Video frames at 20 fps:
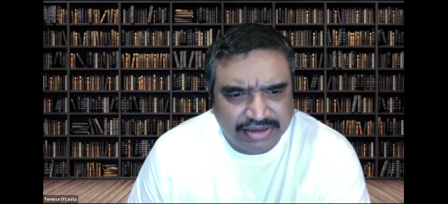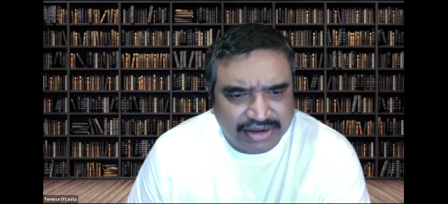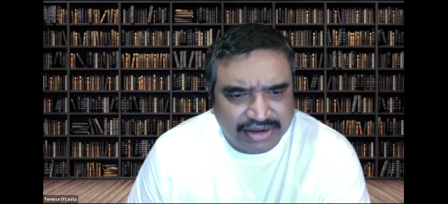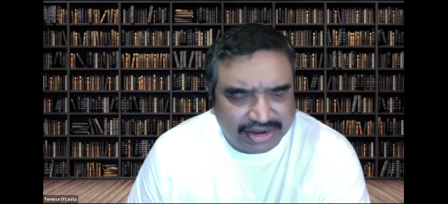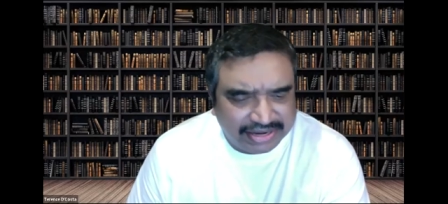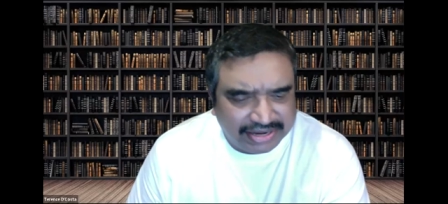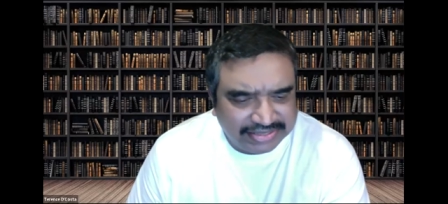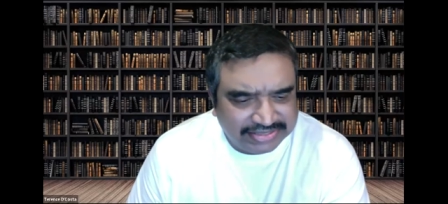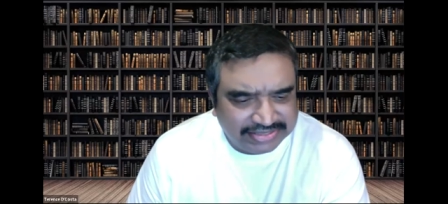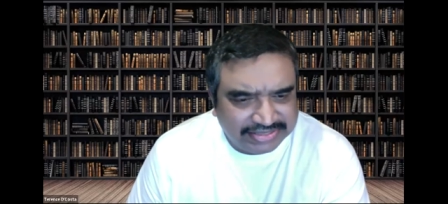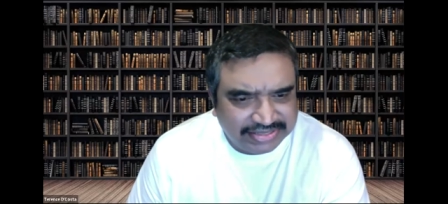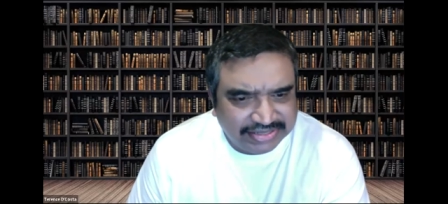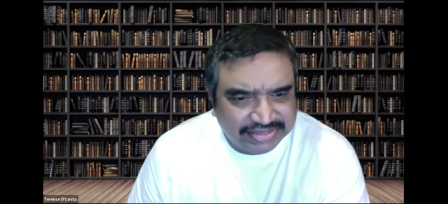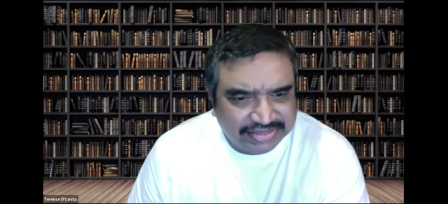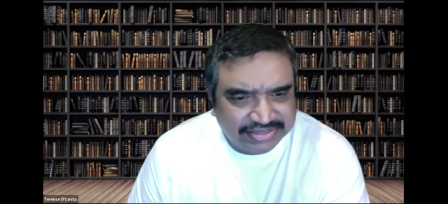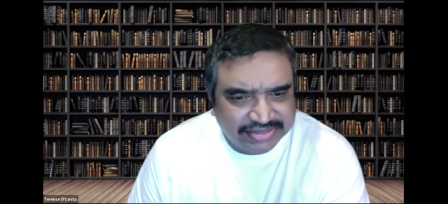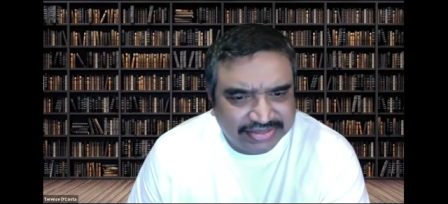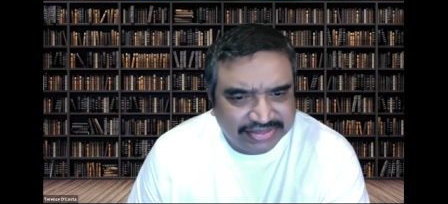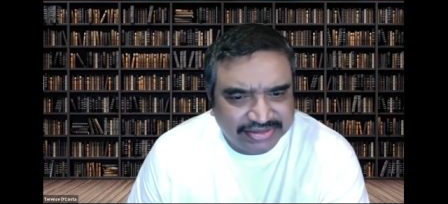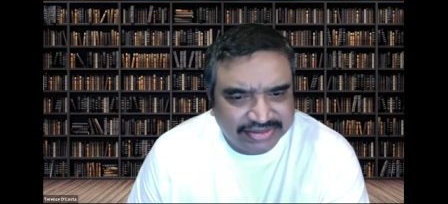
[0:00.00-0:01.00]
I see
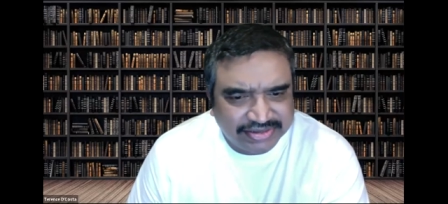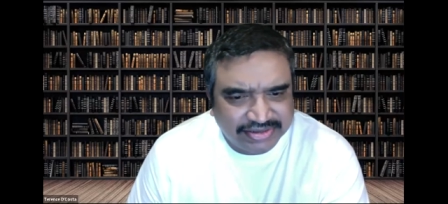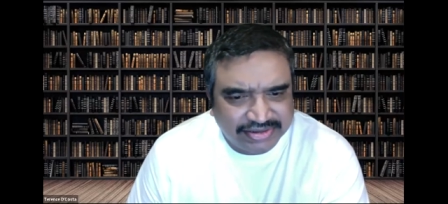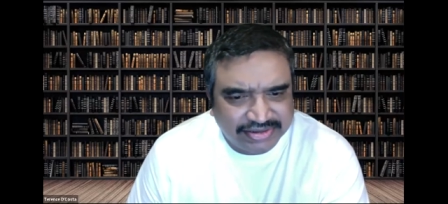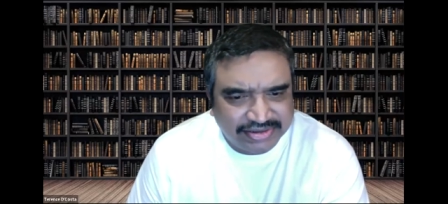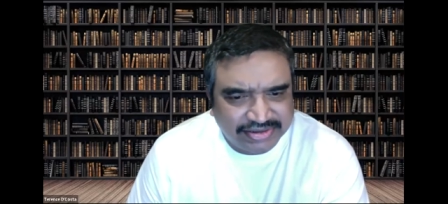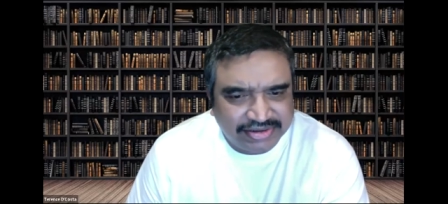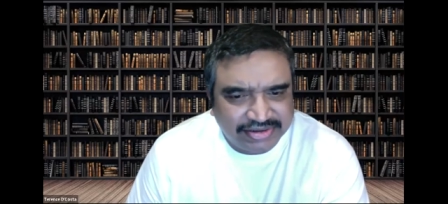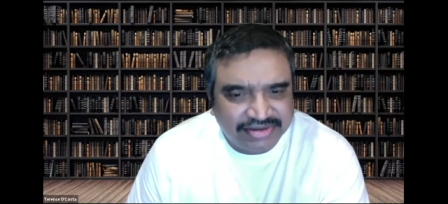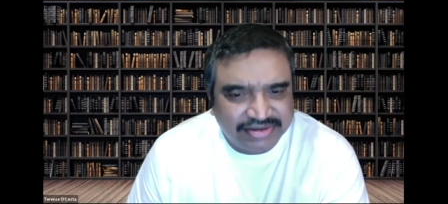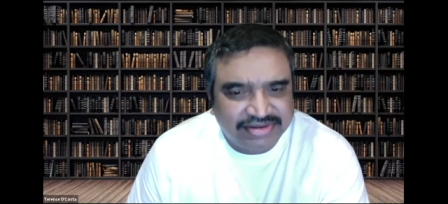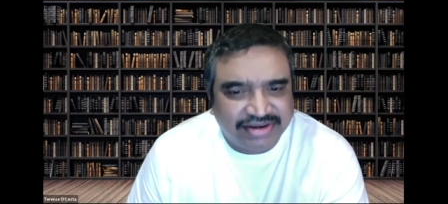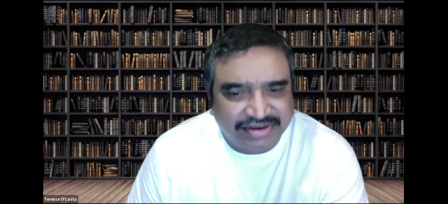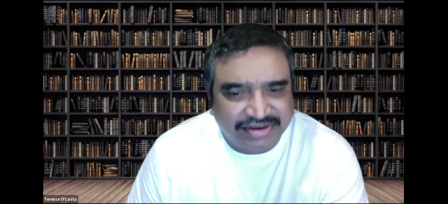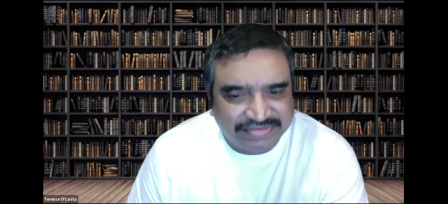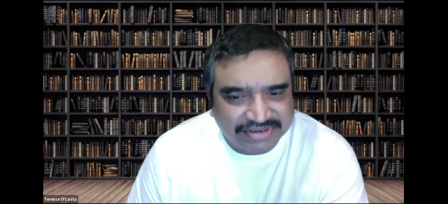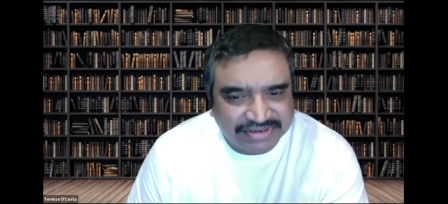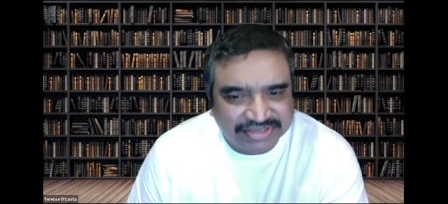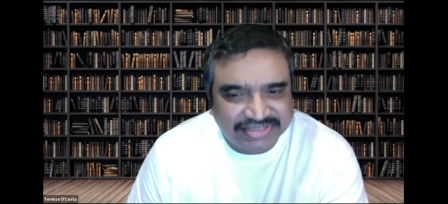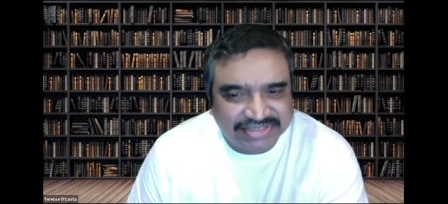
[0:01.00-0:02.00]
it
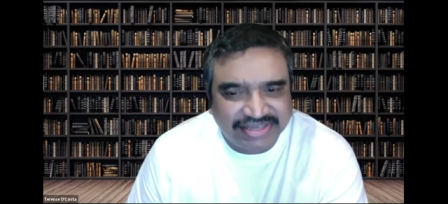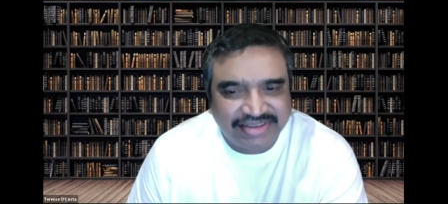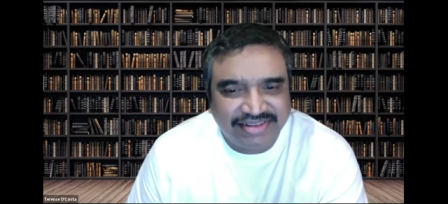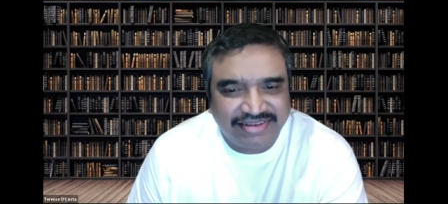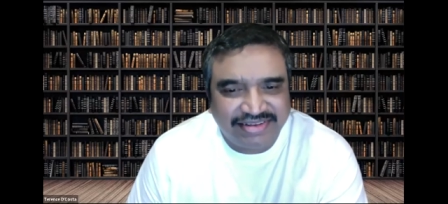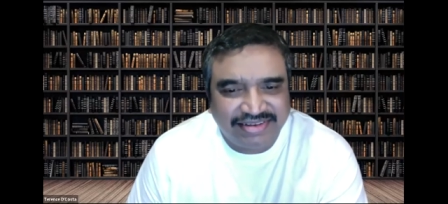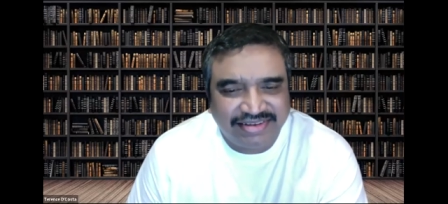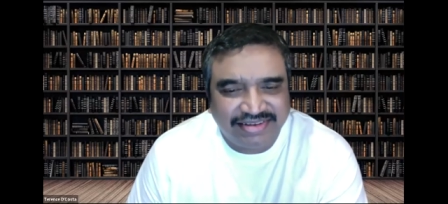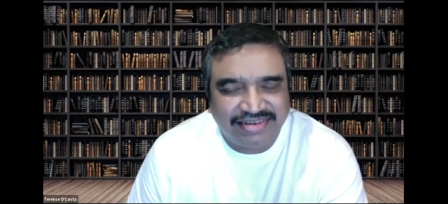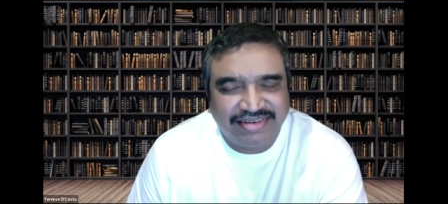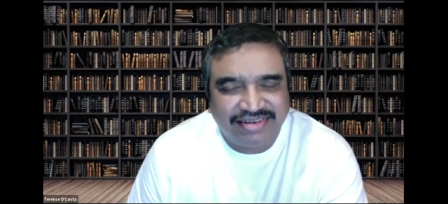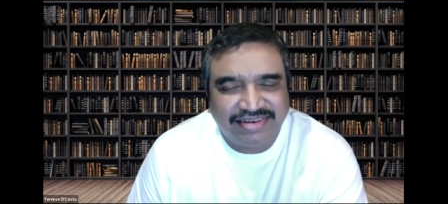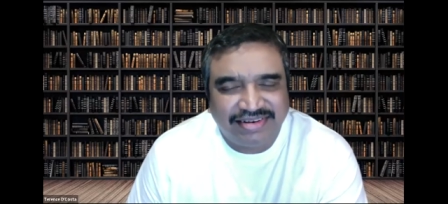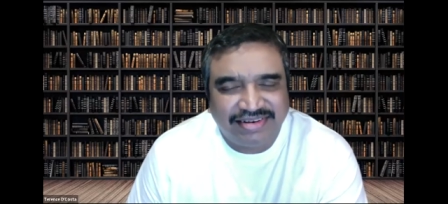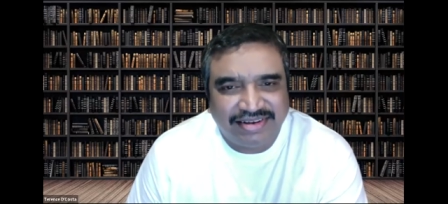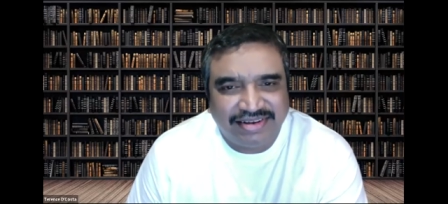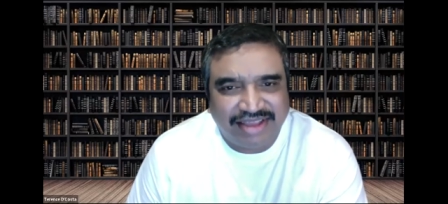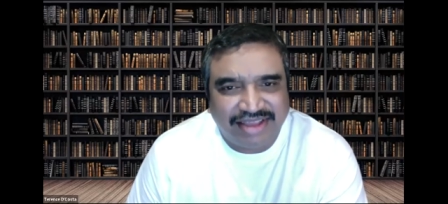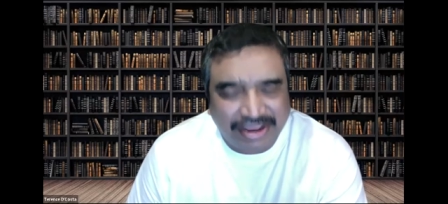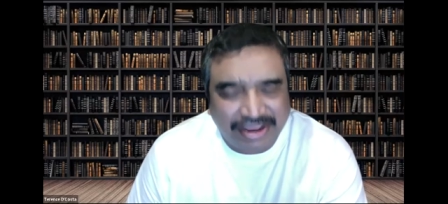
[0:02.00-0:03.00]

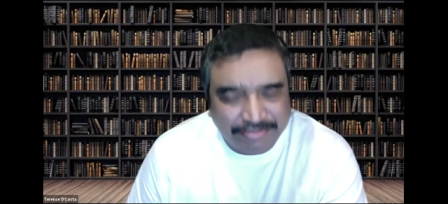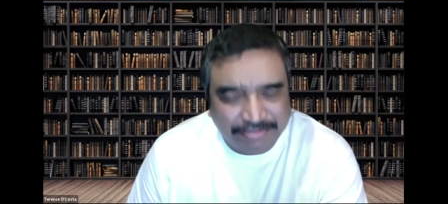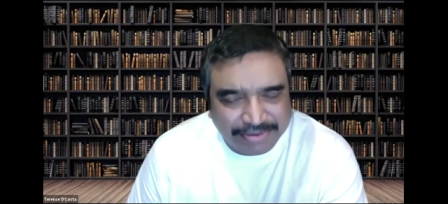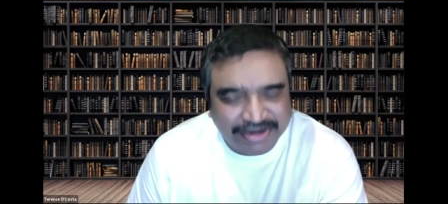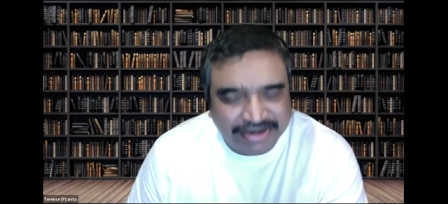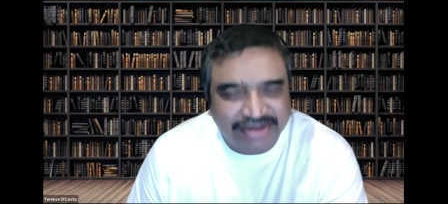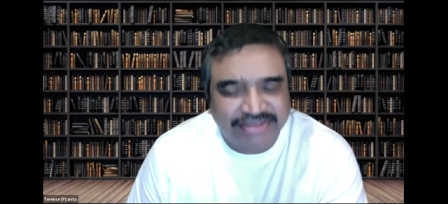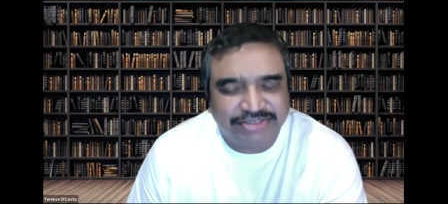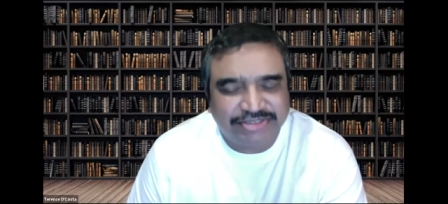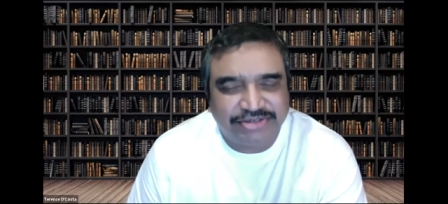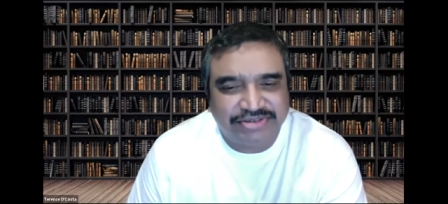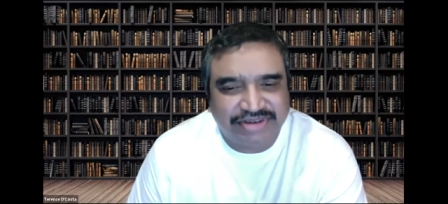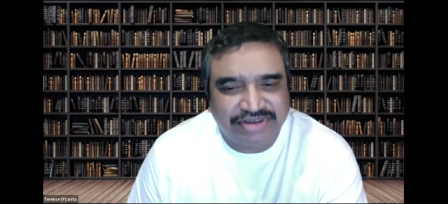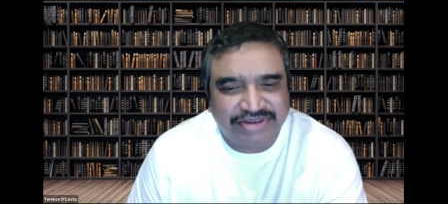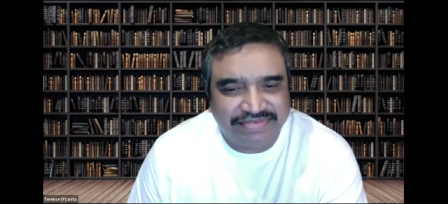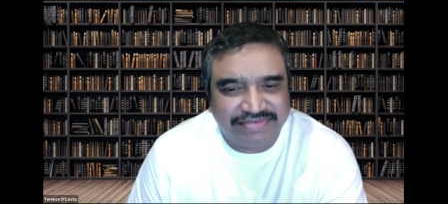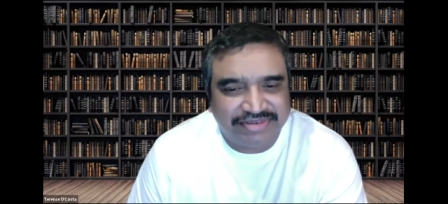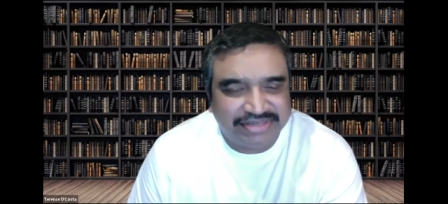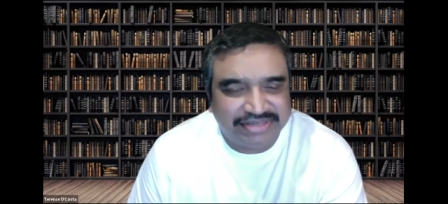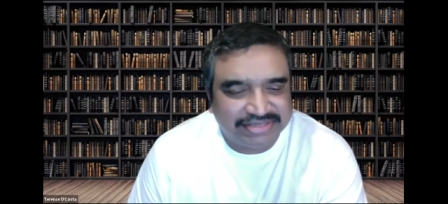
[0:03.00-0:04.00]
helping us to
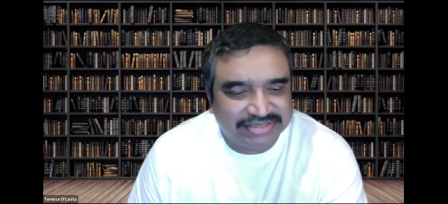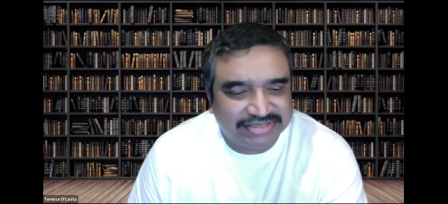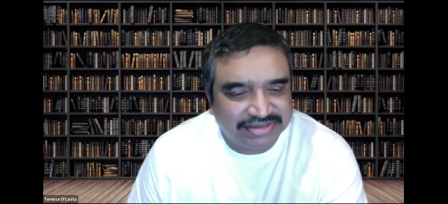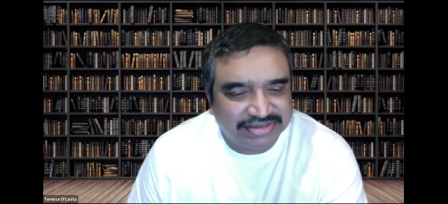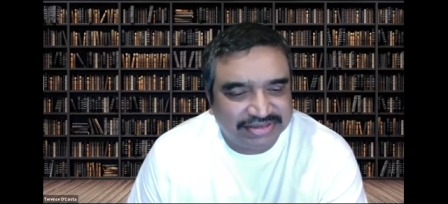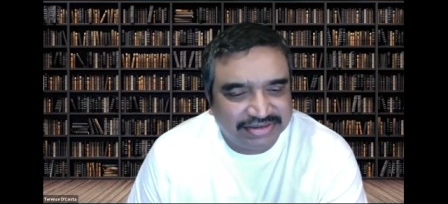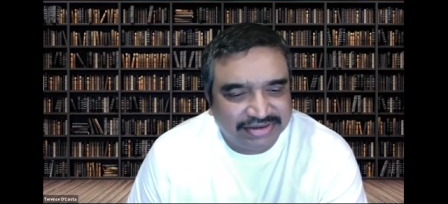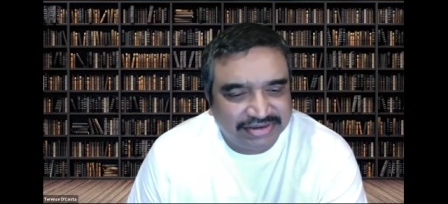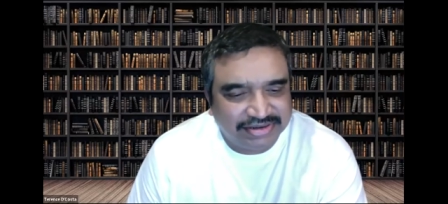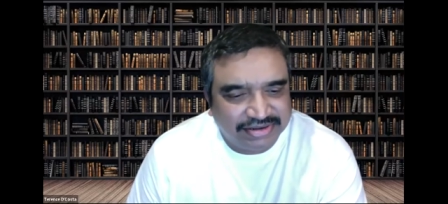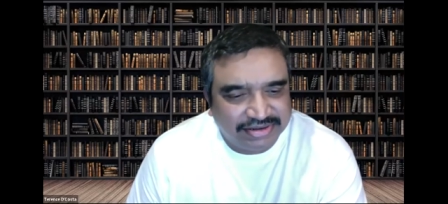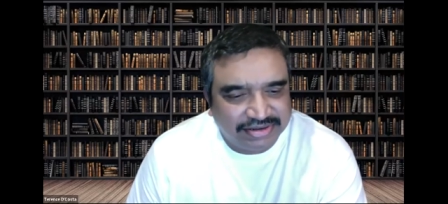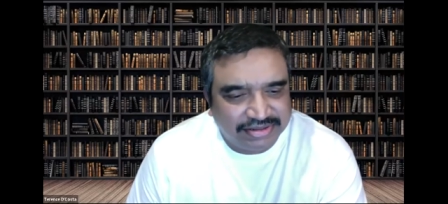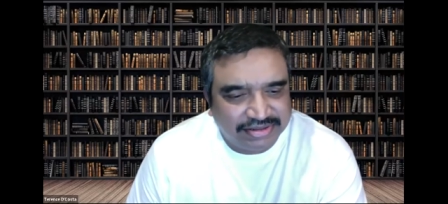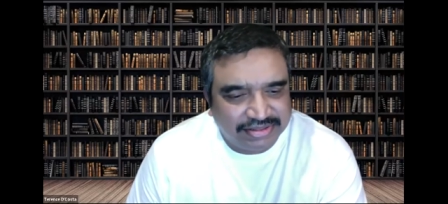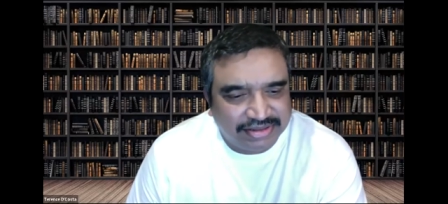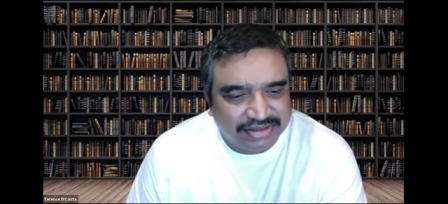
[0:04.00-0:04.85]
traverse the